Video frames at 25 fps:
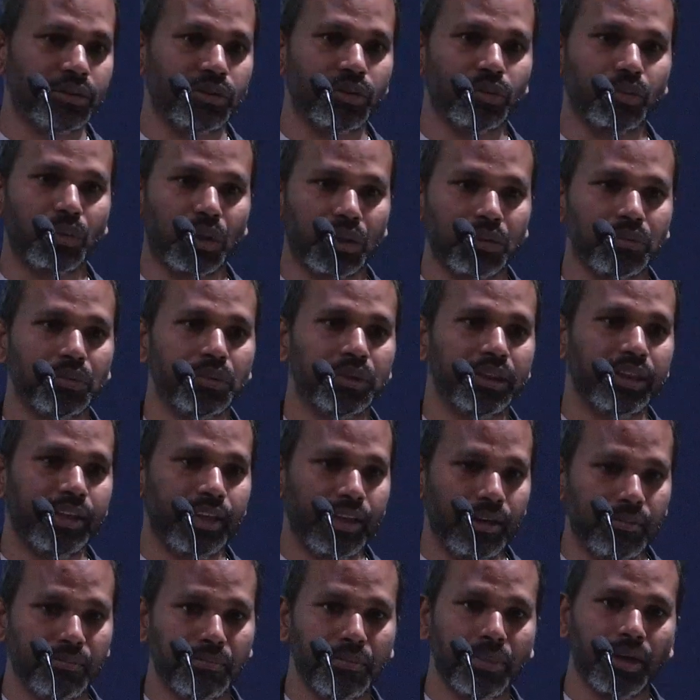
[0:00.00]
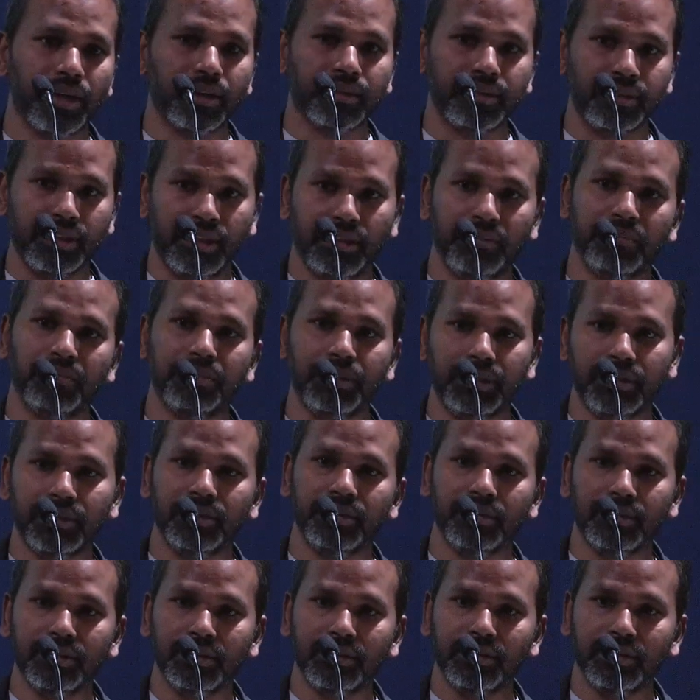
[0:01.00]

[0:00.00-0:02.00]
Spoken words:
So what would the impact then be